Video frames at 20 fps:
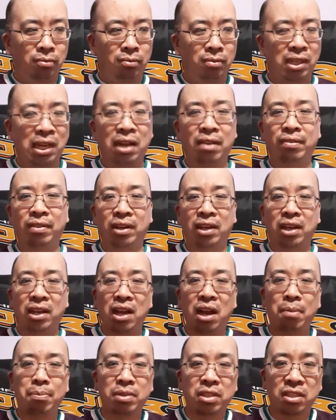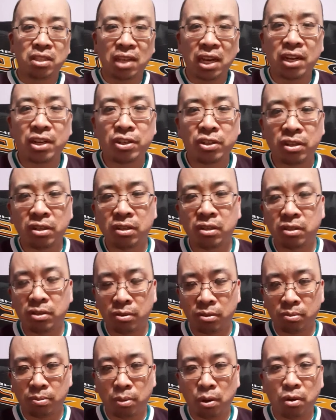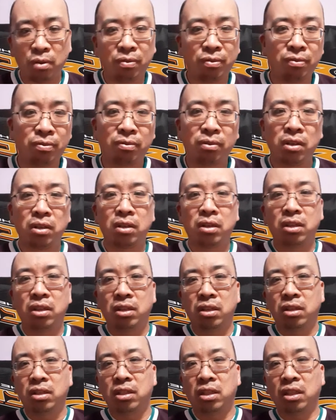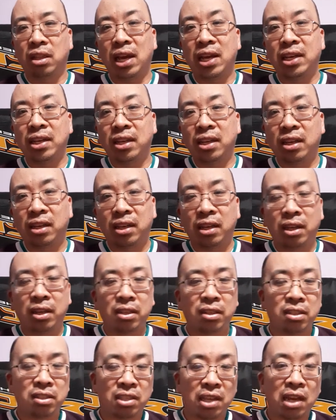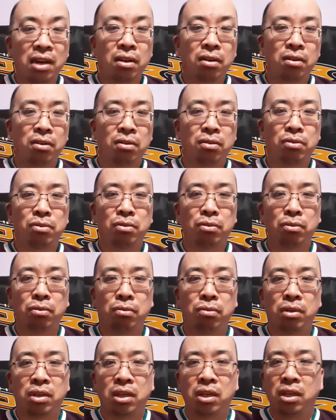kind of like a compensation to both the Lightning and the Senators, who